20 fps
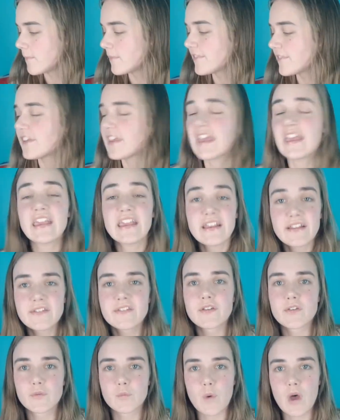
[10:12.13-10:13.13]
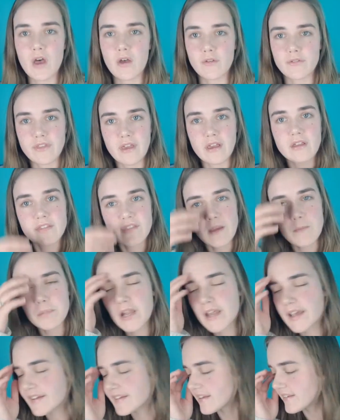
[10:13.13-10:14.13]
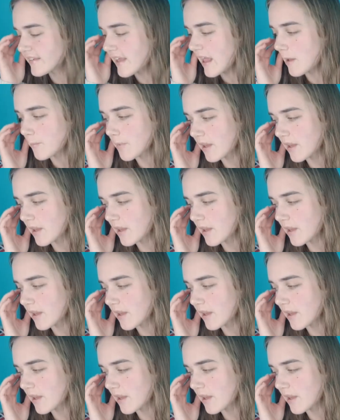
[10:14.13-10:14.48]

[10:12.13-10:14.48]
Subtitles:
heat as well. They played it down,